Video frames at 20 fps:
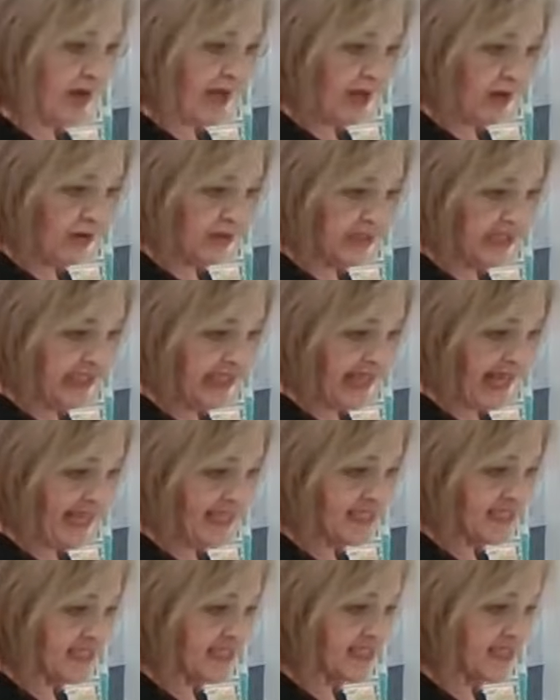I'll need a
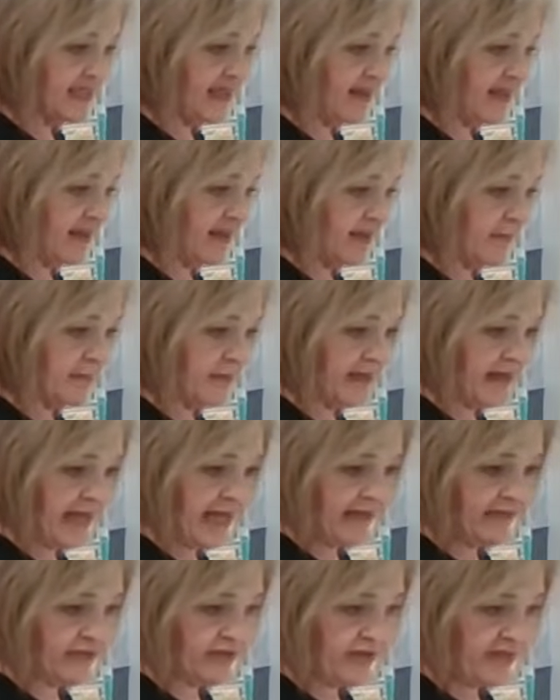stop
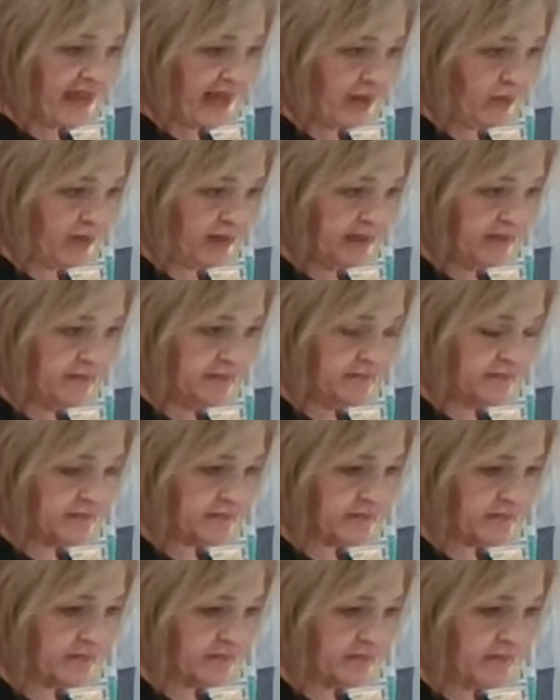after that one.
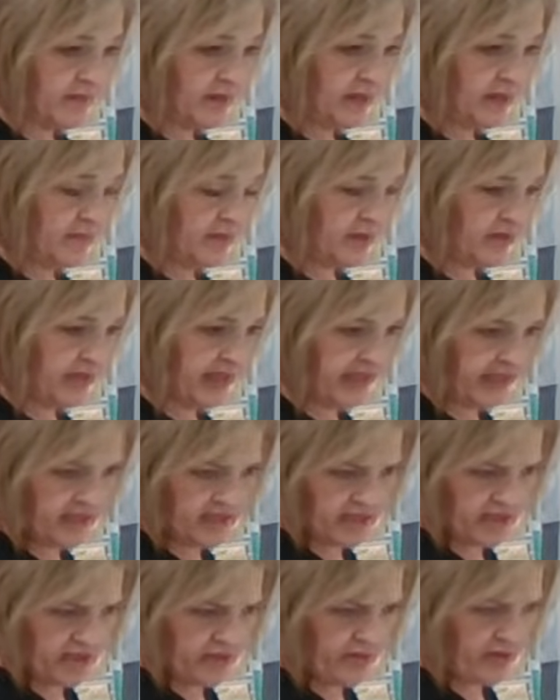I'm gonna go ahead
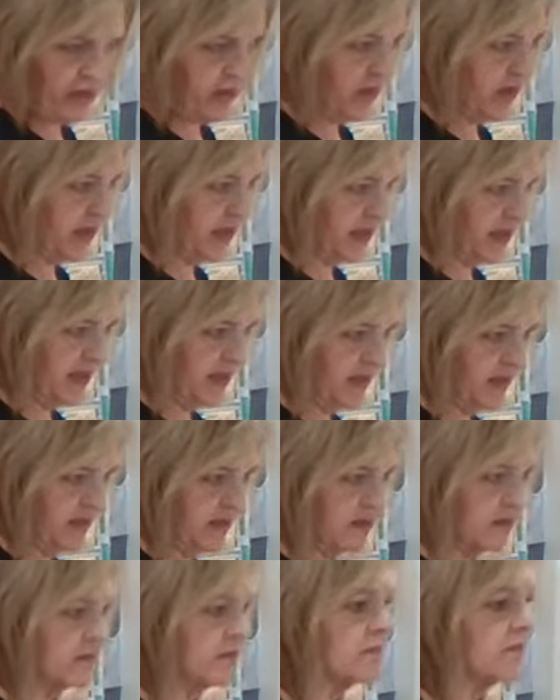and do. I want
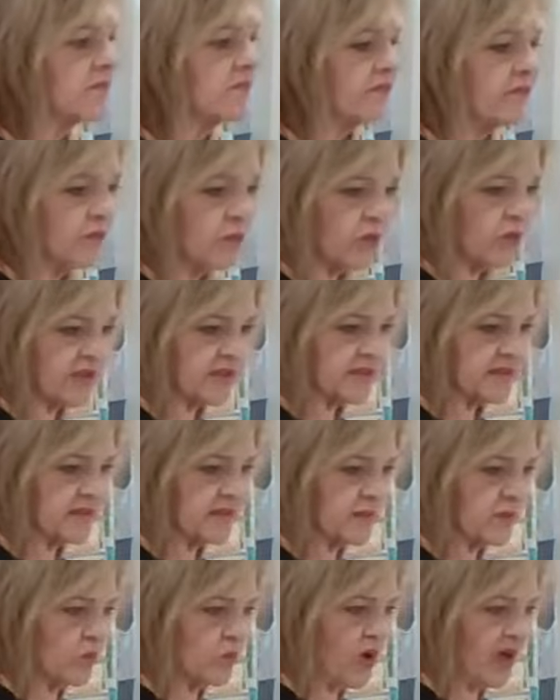4 is
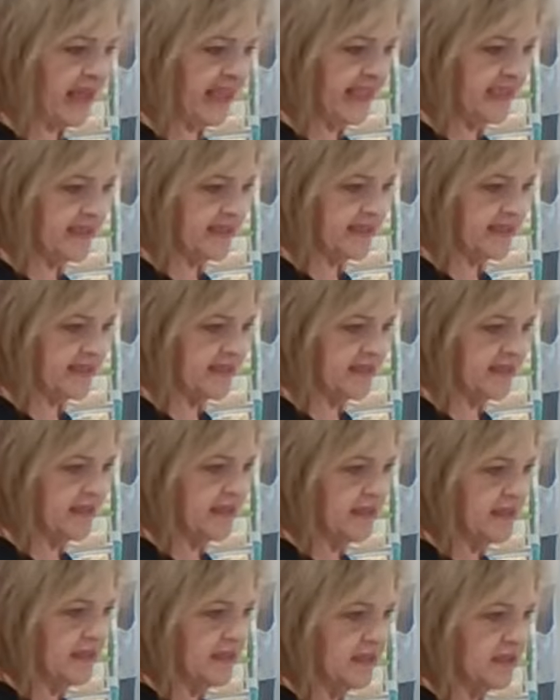white.
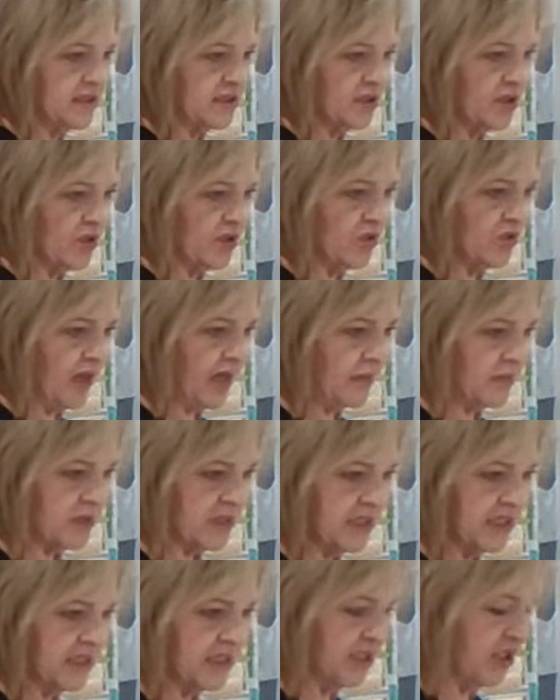So I'm
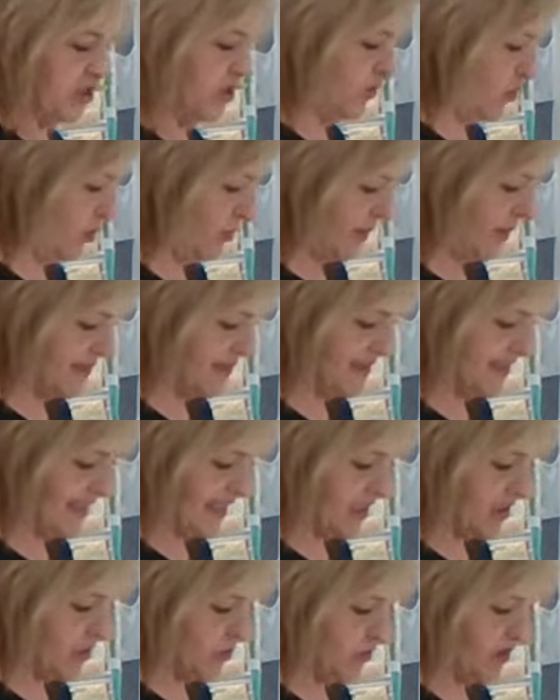going to do on my
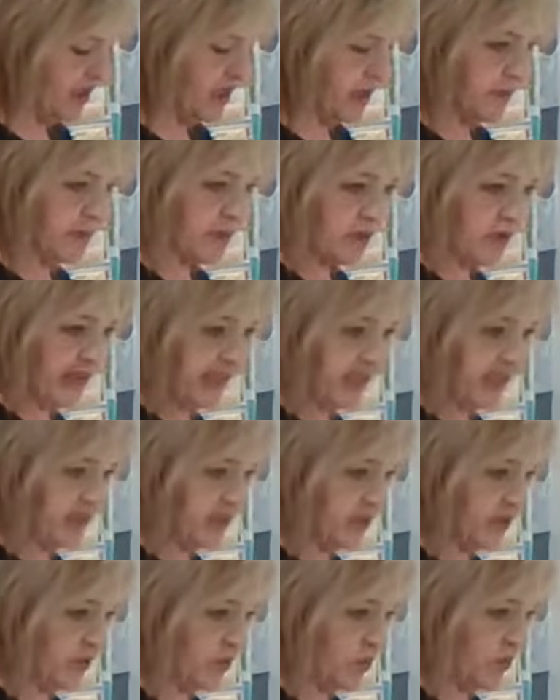second one, I'm going to go ahead and
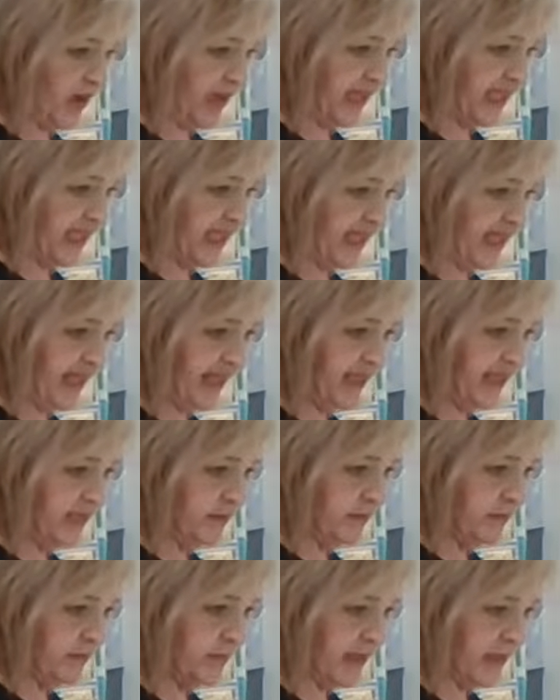do white
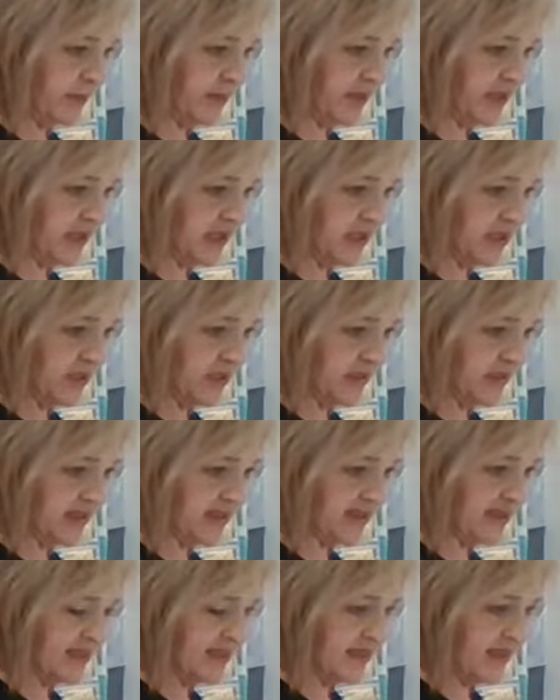again, but I'm going to do a
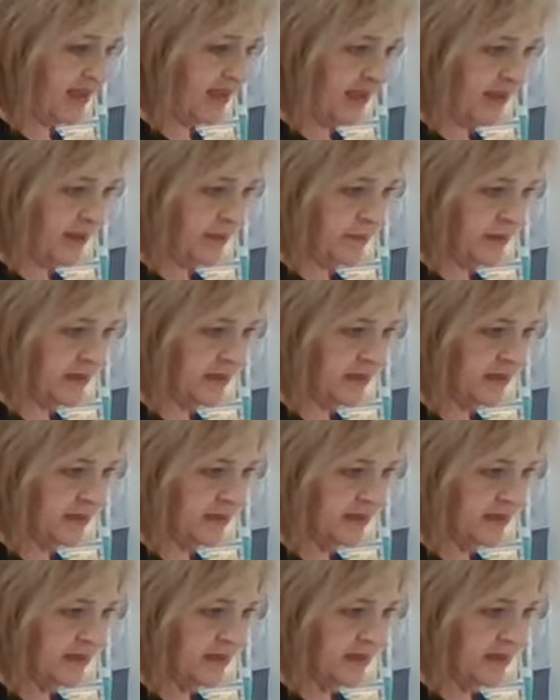stop
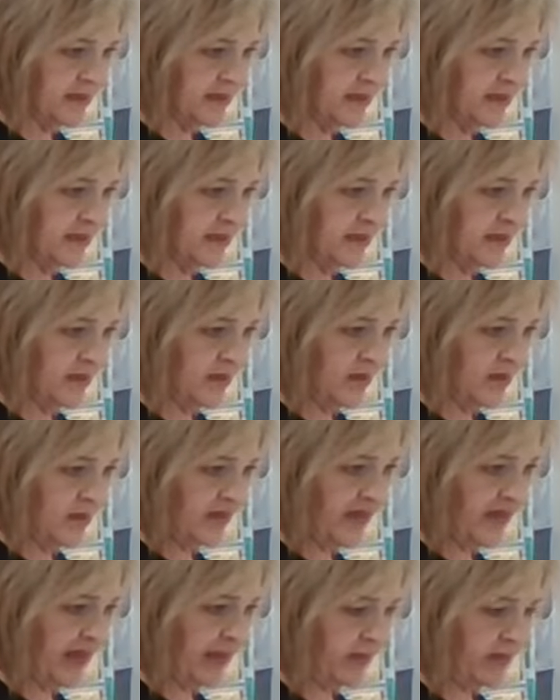
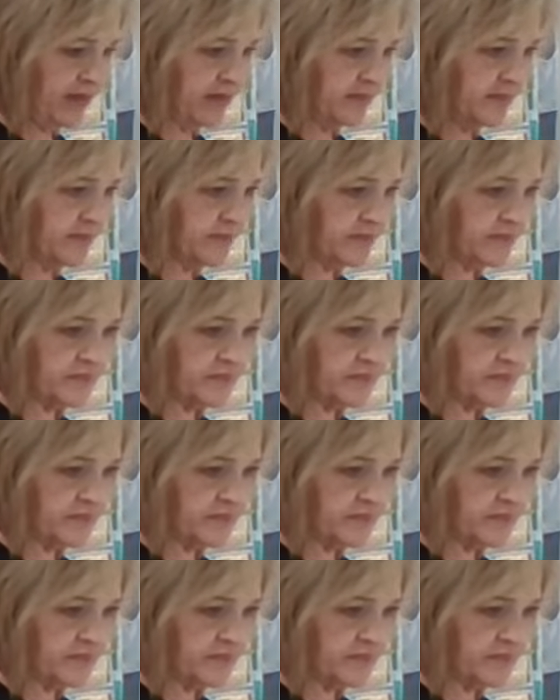on that one.